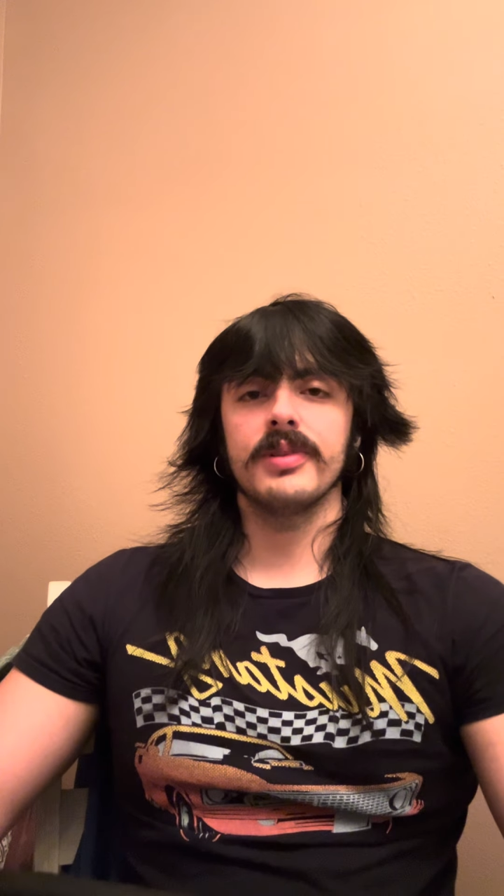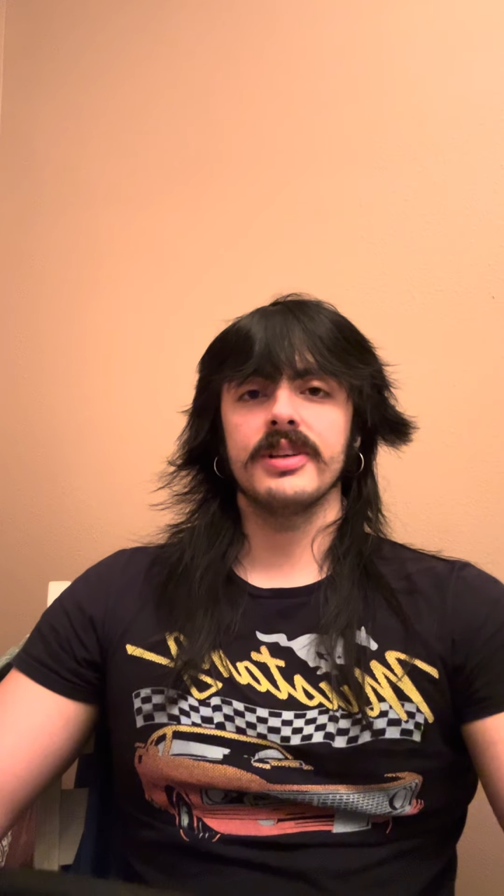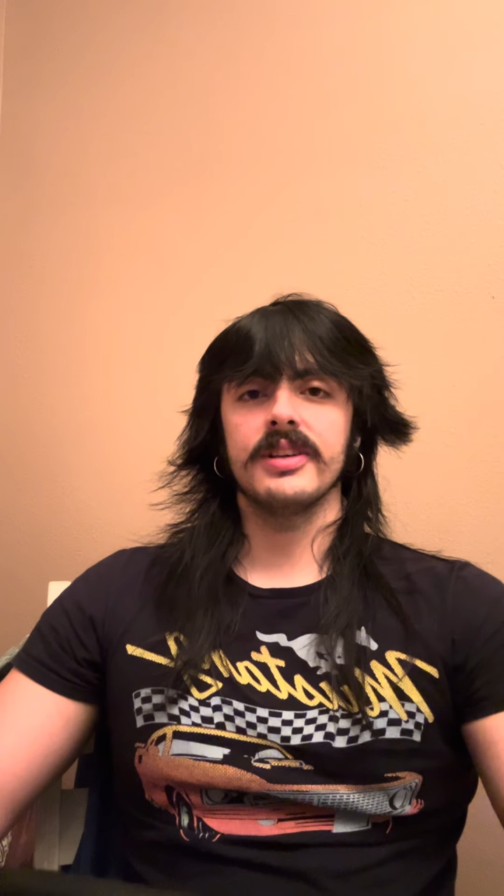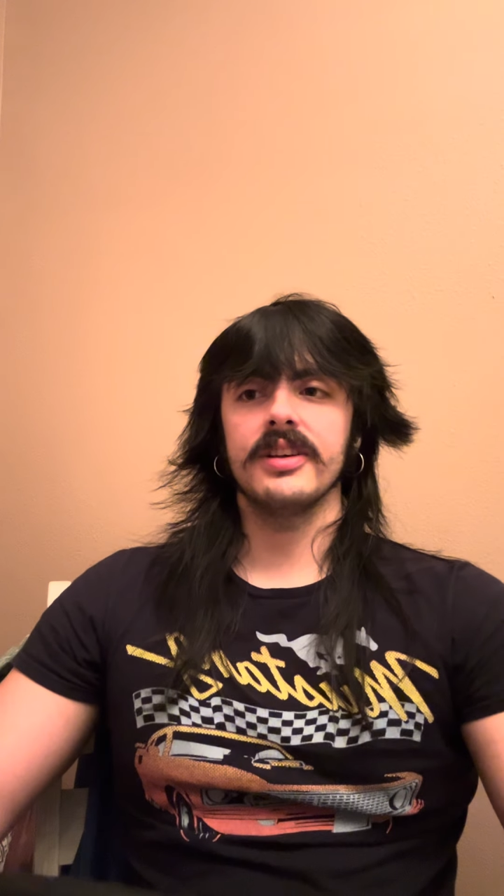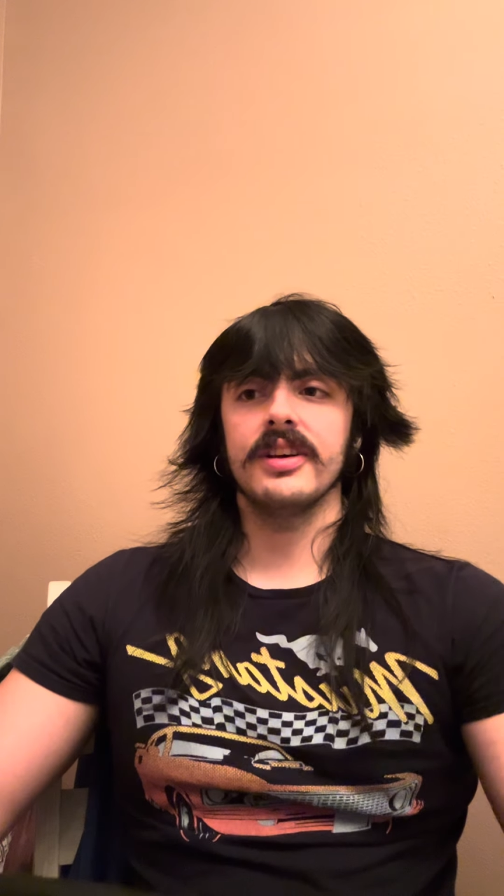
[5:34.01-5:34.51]

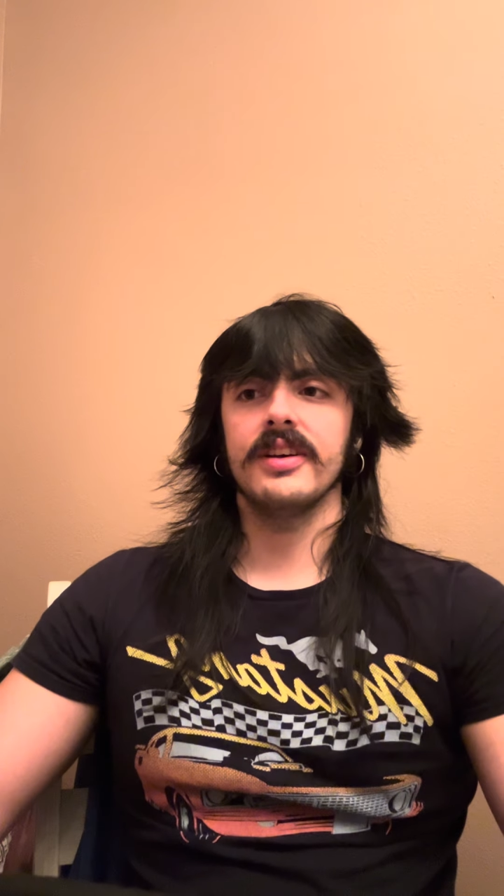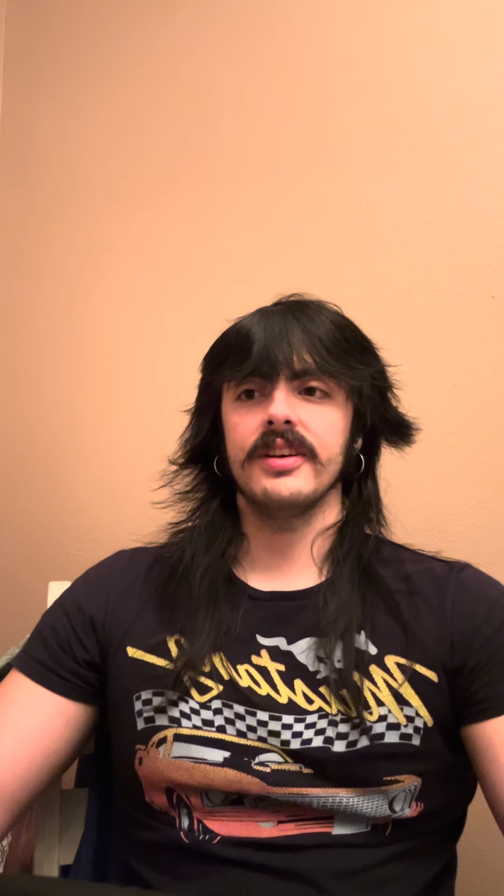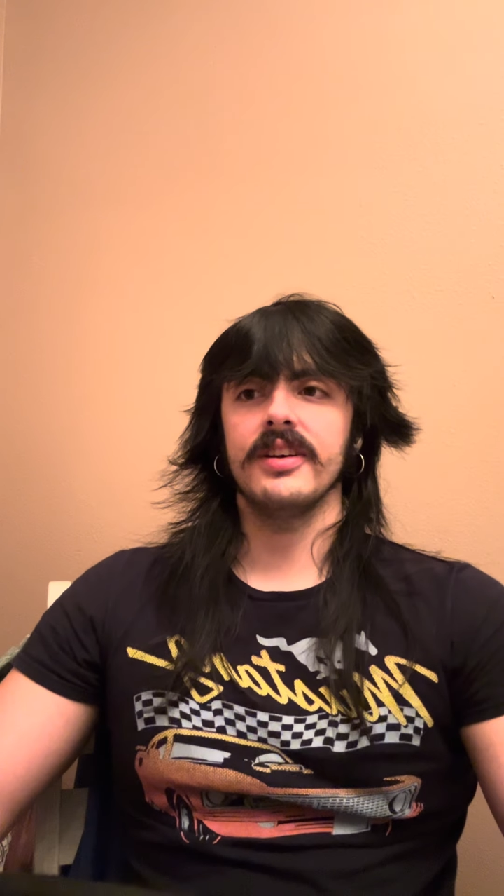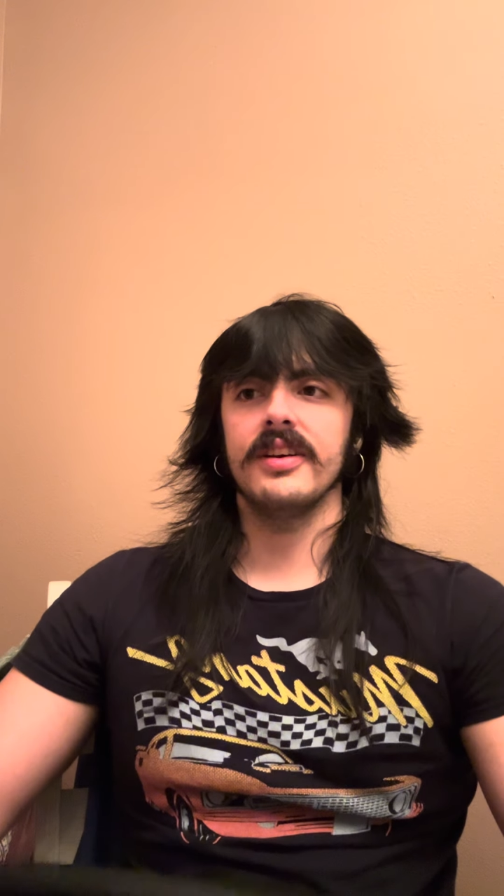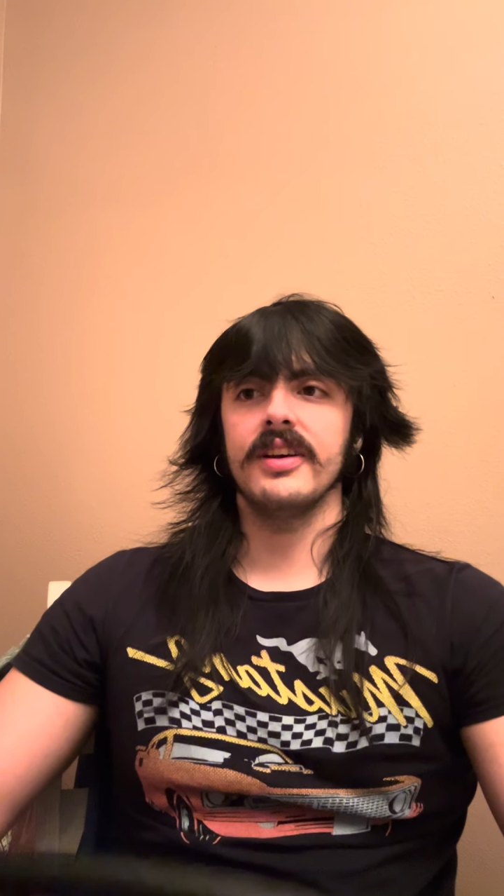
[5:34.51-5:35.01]
be,
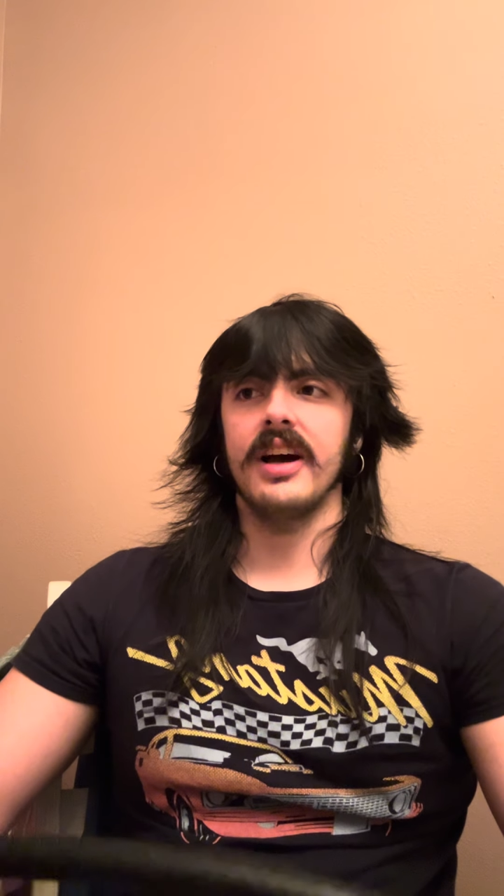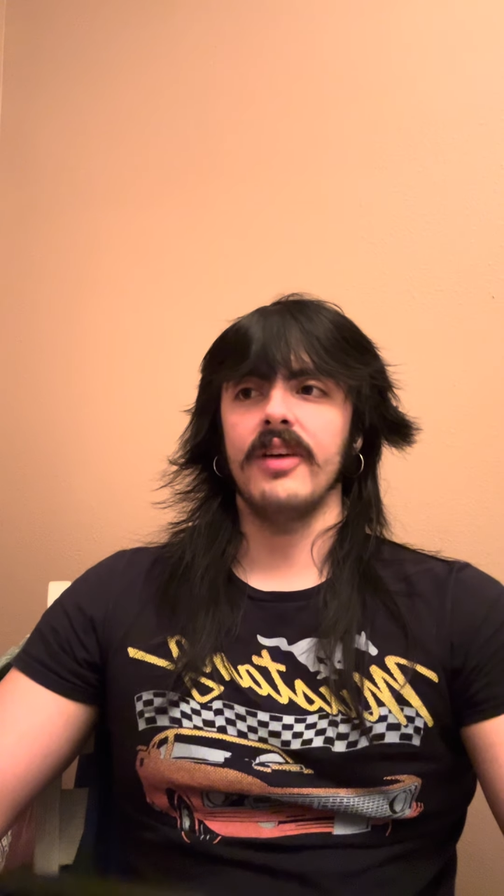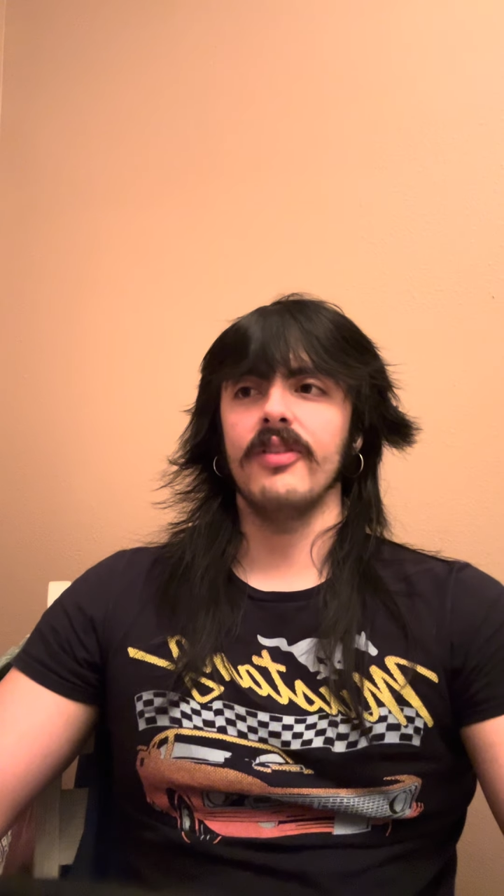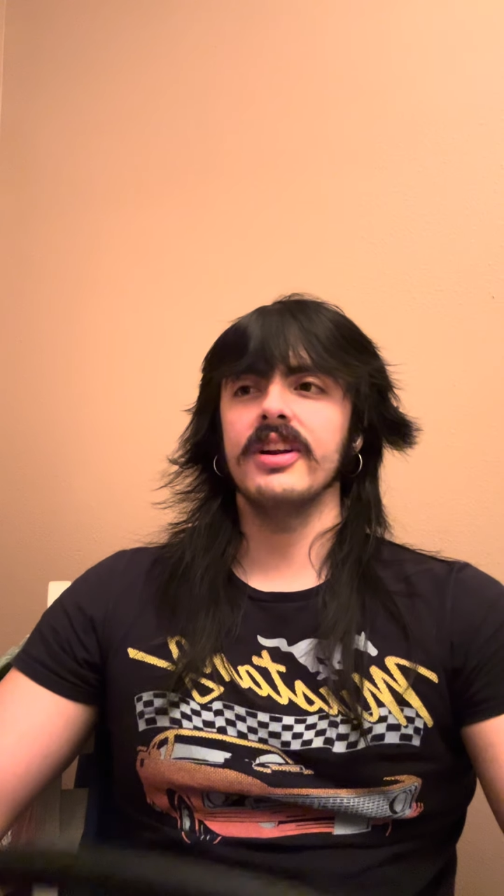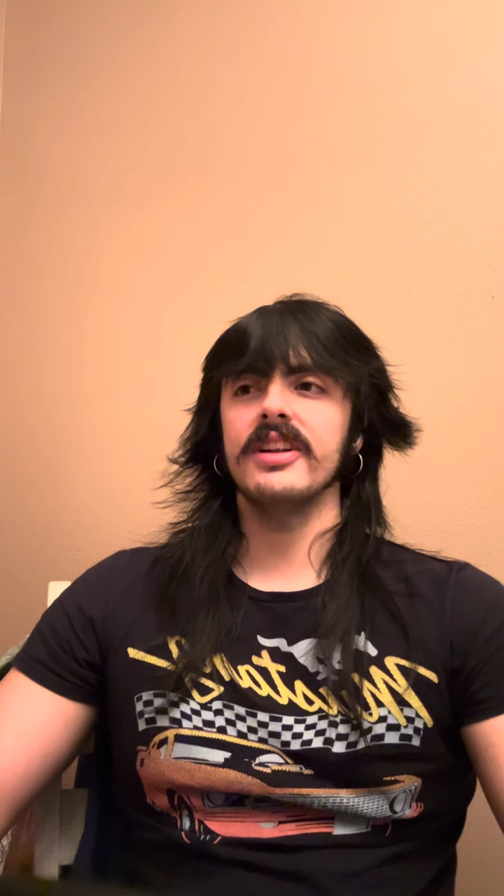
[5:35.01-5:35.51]
I
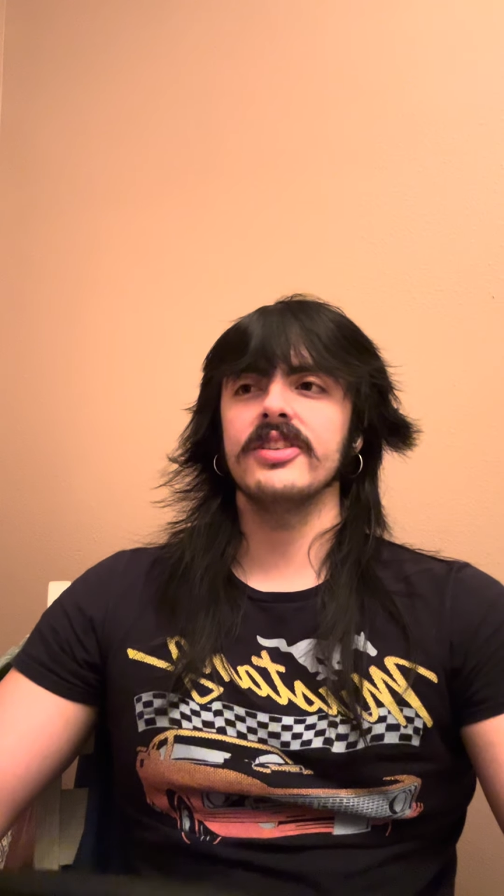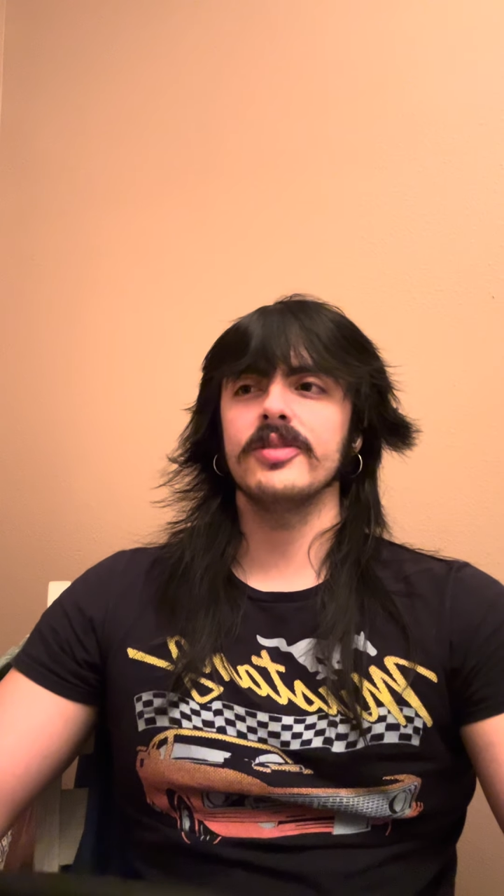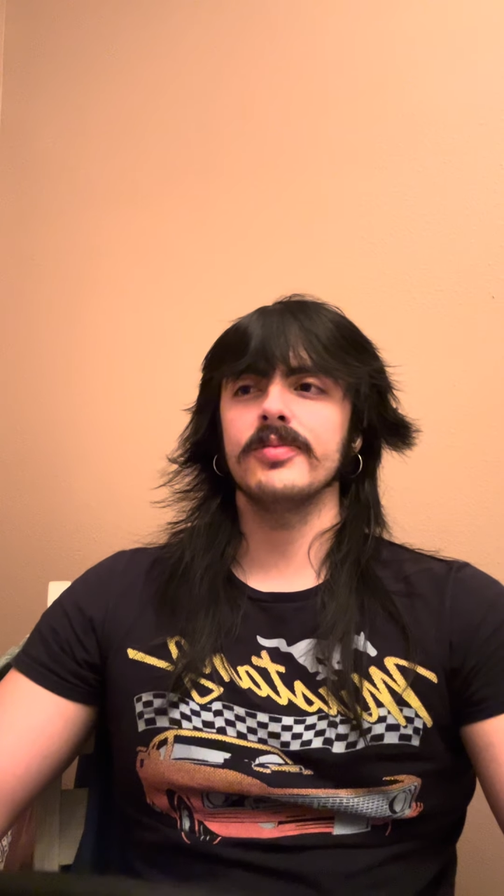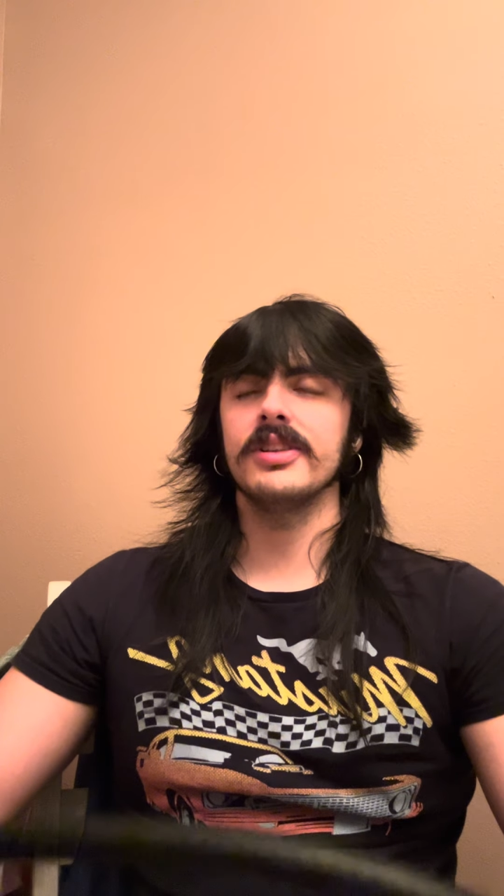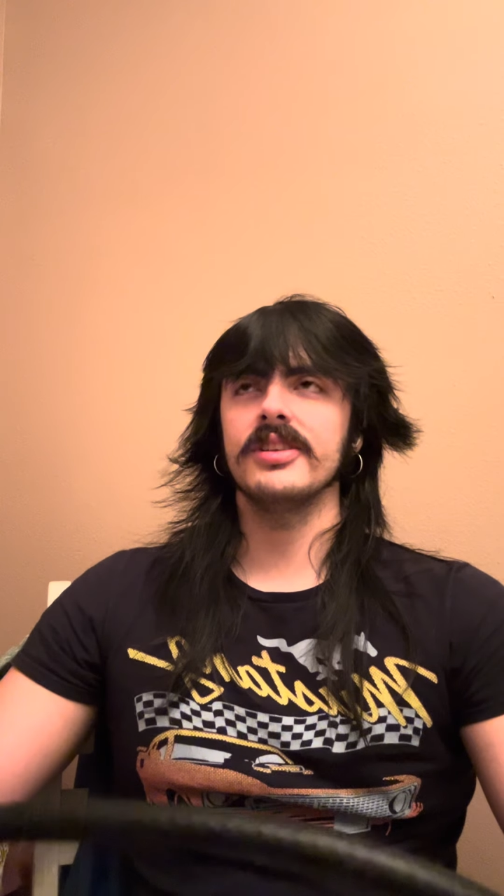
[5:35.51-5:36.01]
wanted it to
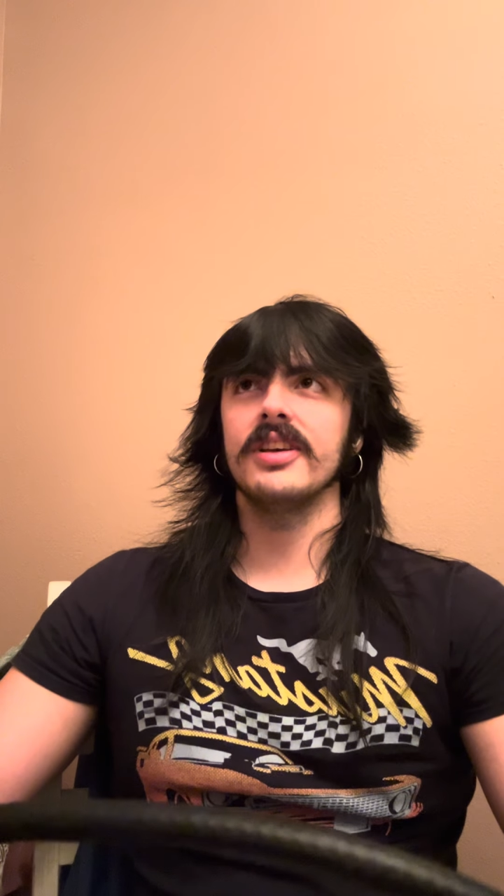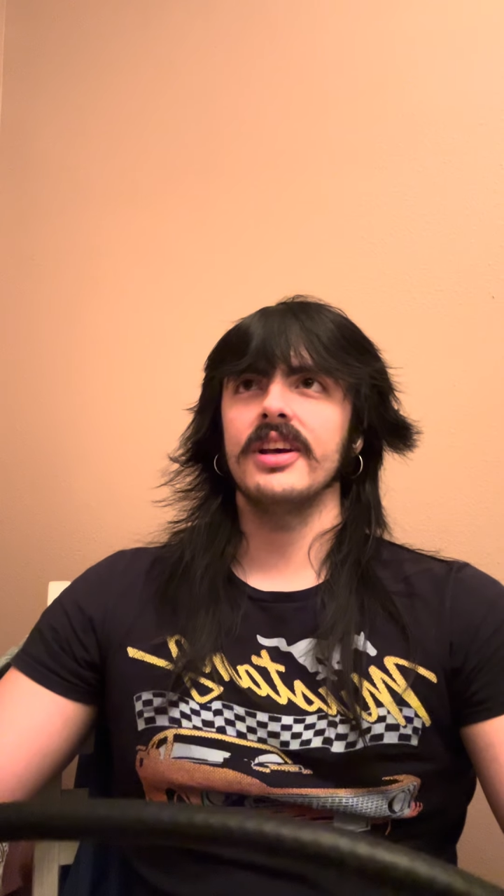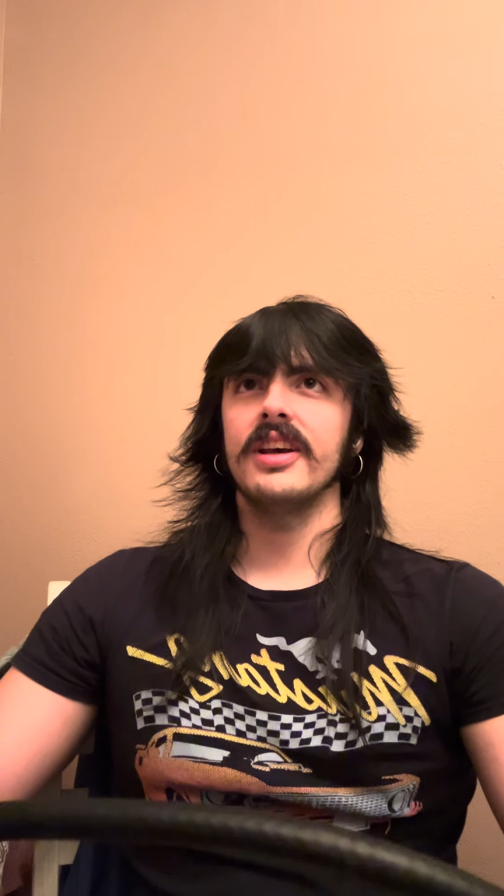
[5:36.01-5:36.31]
be,